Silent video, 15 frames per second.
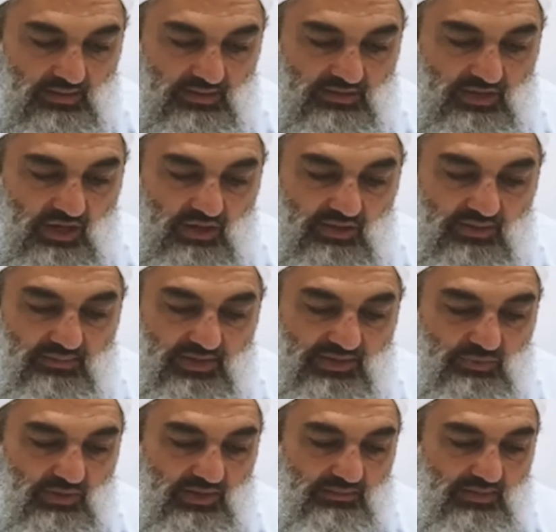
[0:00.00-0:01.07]
So, and
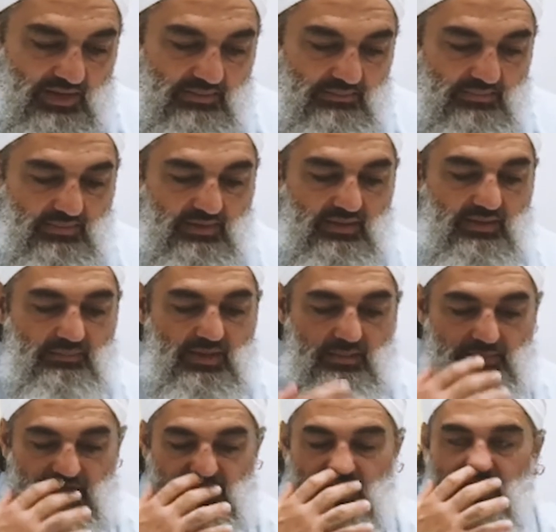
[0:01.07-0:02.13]
that's what Imam
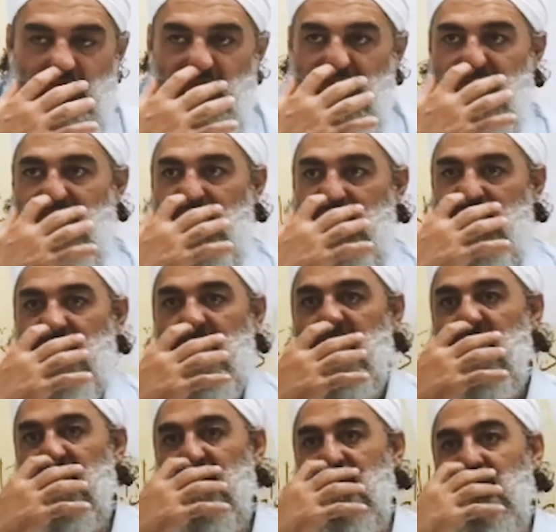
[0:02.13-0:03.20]
Shafi'i says. He
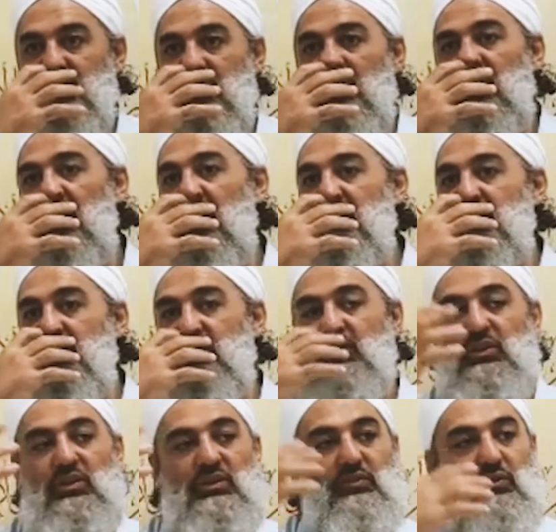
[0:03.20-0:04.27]
says it's
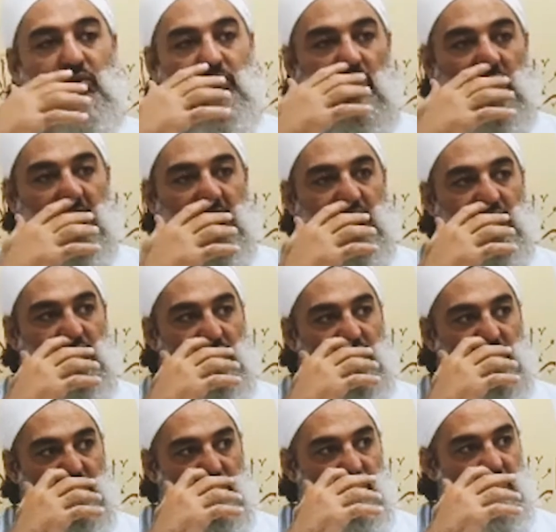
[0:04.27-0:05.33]
1/3 of all knowledge,
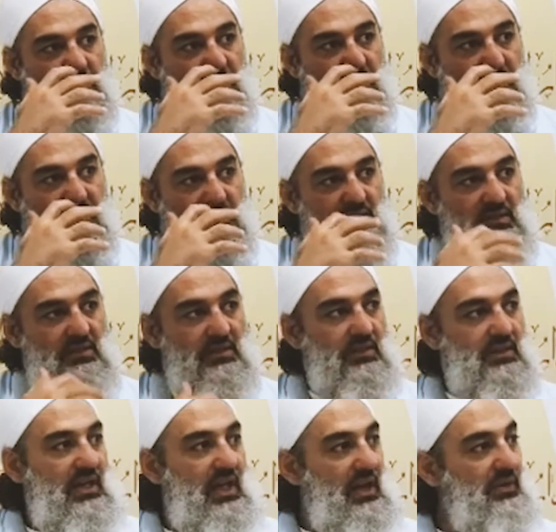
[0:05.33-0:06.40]

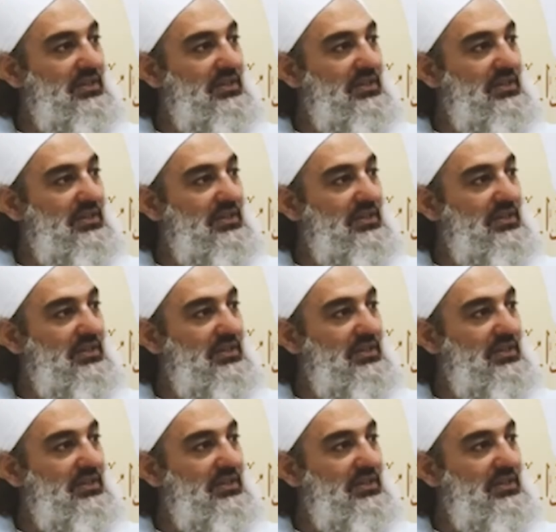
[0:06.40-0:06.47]
our